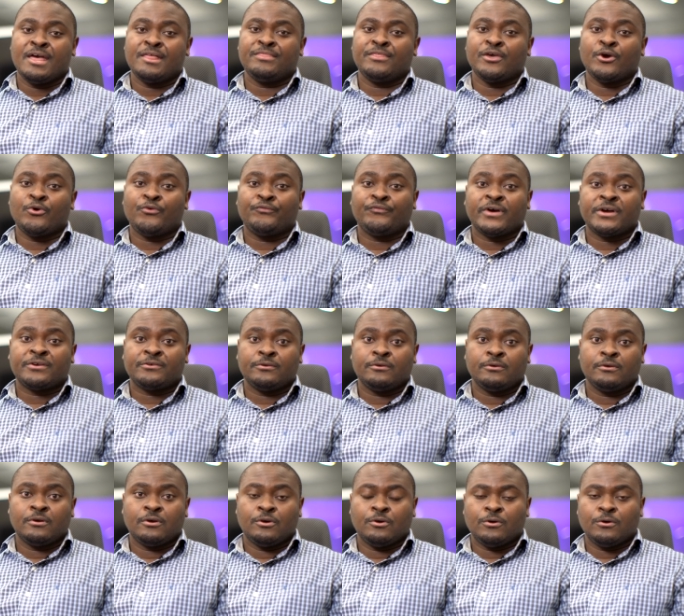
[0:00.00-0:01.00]
The
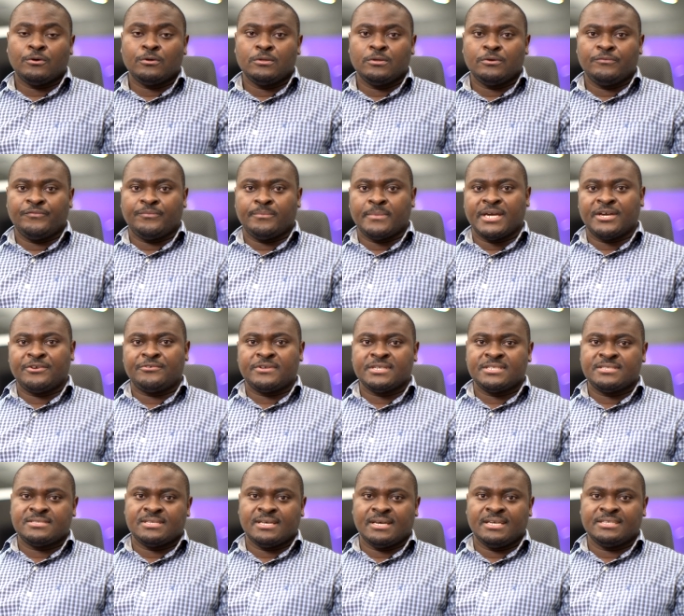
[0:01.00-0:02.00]
overall goal of my
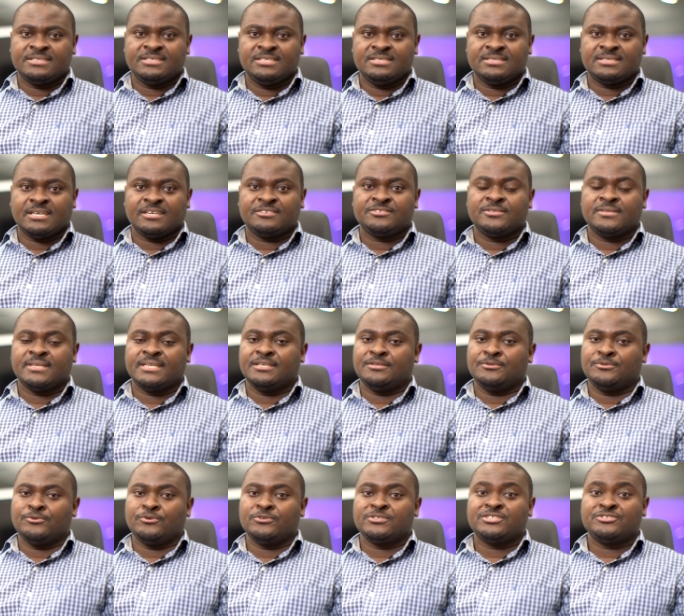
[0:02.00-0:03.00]
research is actually
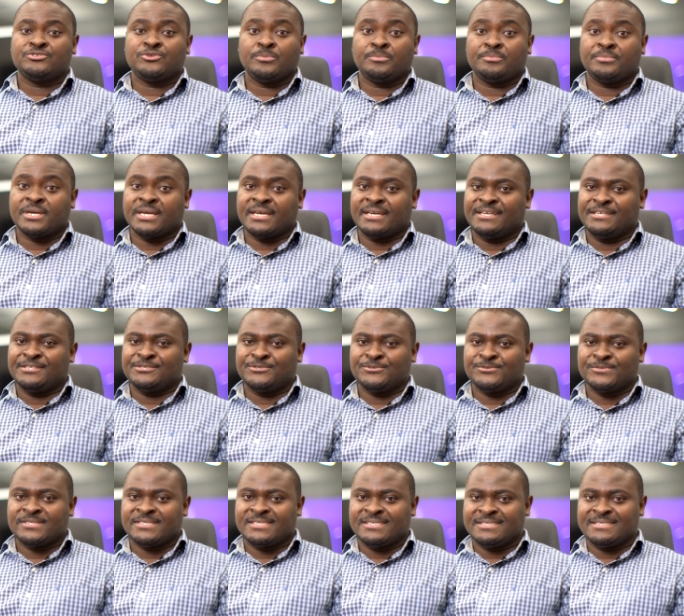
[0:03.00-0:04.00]
not to break
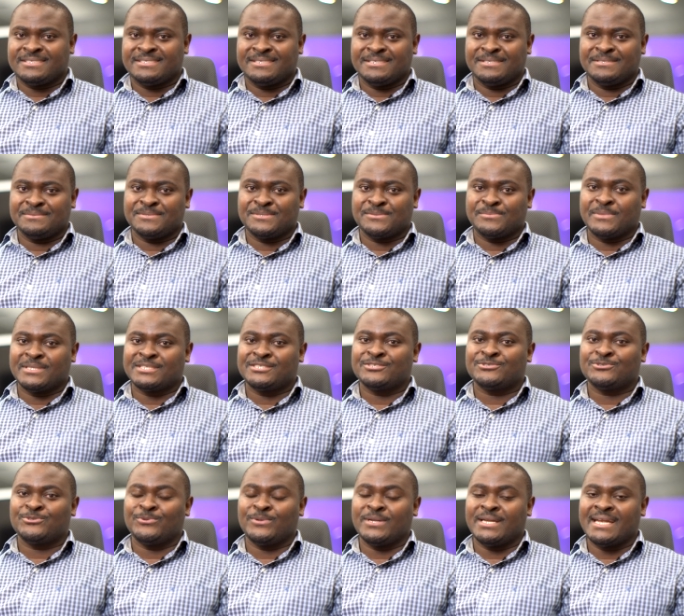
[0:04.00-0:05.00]
into systems, but
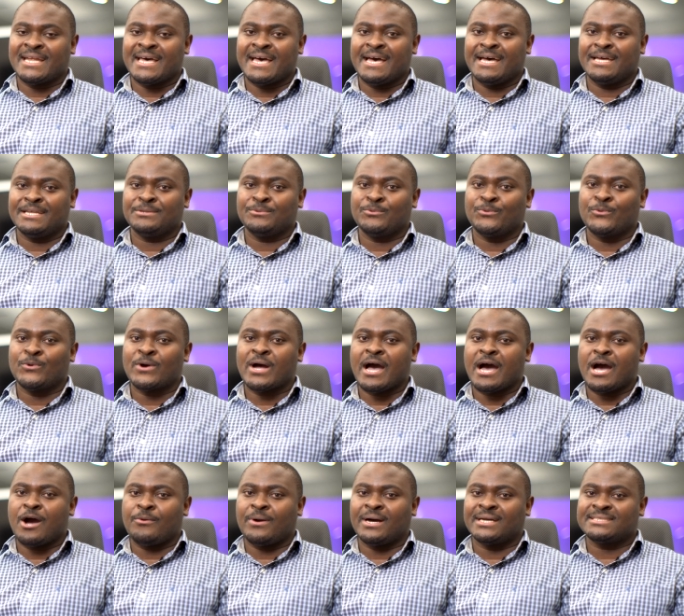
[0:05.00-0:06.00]
to learn
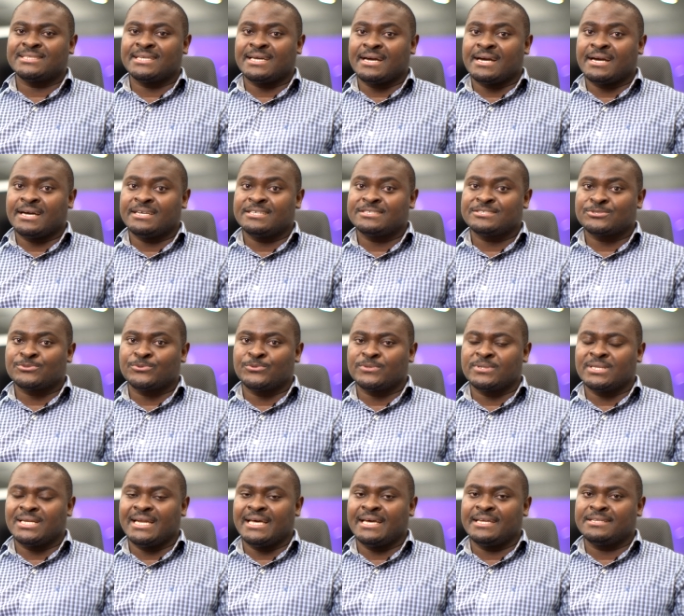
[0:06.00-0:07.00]
how attackers
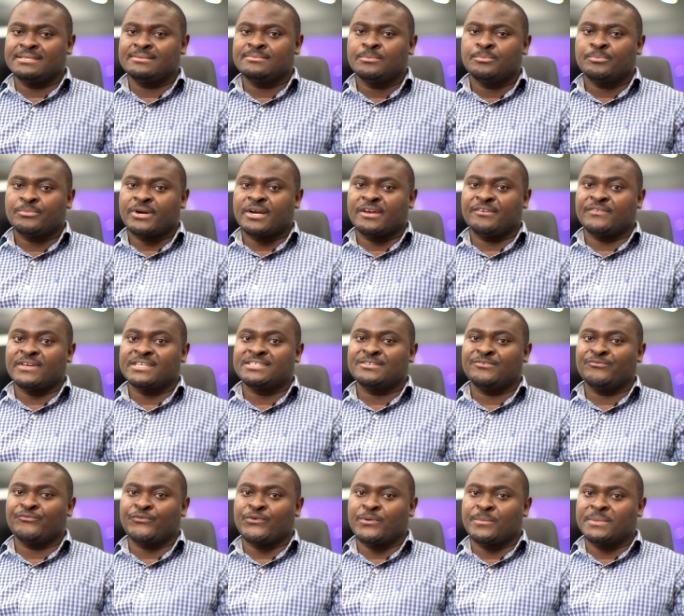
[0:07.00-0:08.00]
could learn private
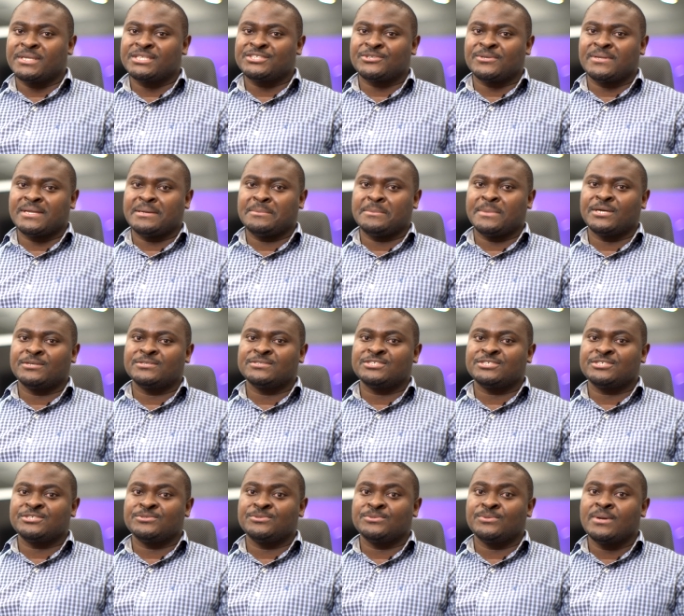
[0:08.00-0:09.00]
information
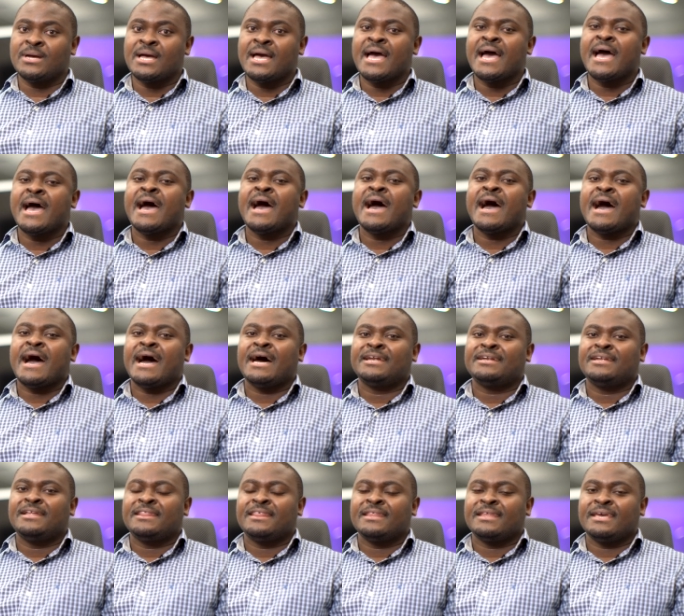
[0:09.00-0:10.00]
about you,
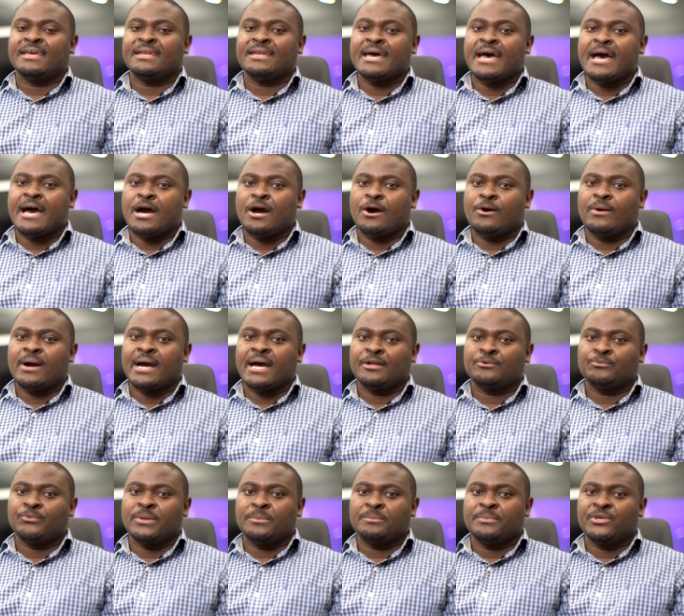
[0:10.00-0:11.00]
and then how
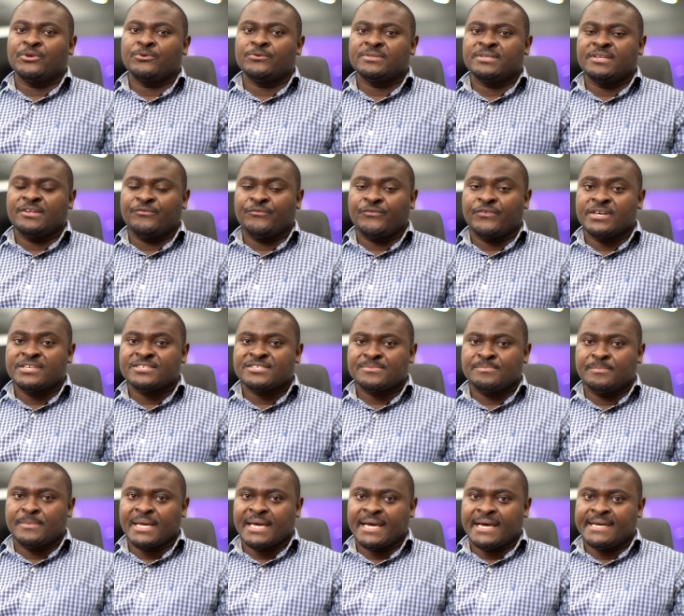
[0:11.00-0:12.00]
can we build
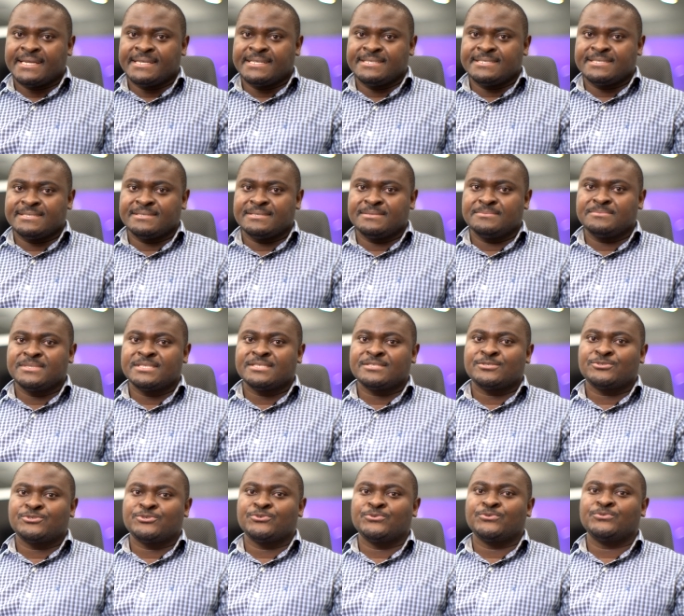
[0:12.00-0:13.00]
defense
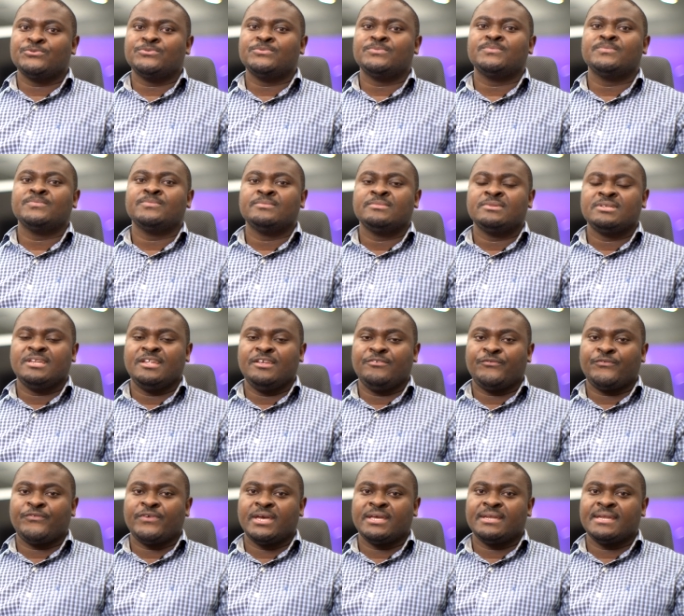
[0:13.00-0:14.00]
mechanisms to
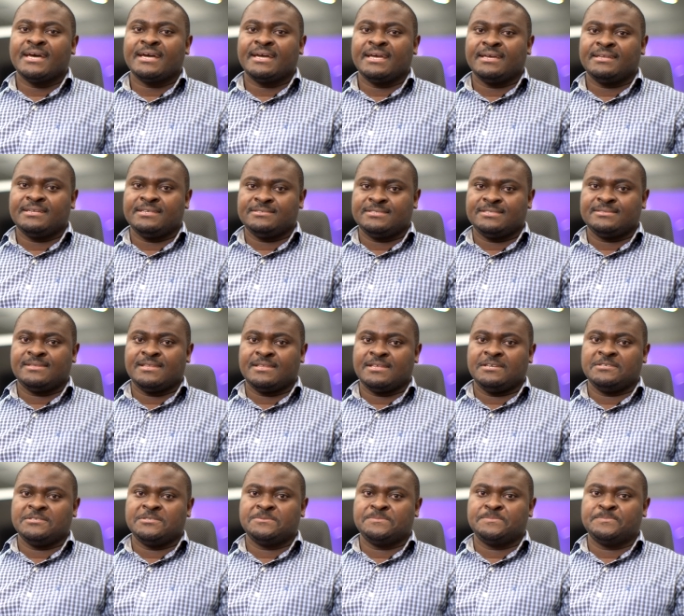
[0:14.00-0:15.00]
defend against
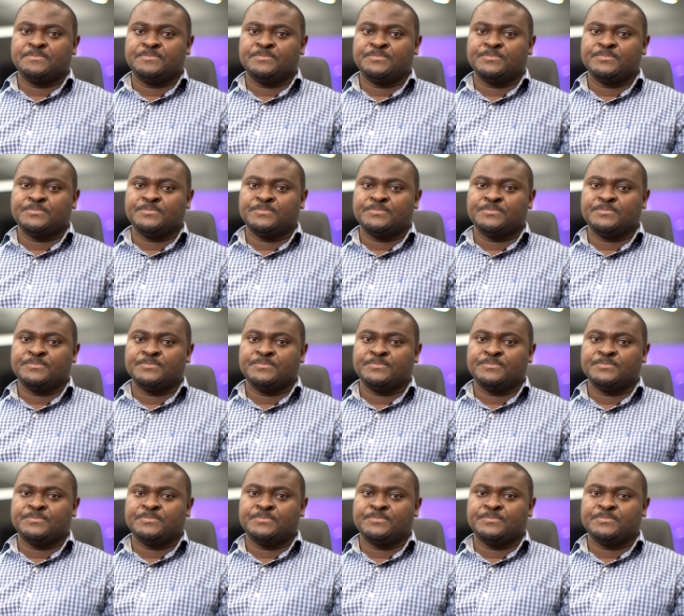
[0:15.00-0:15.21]
this.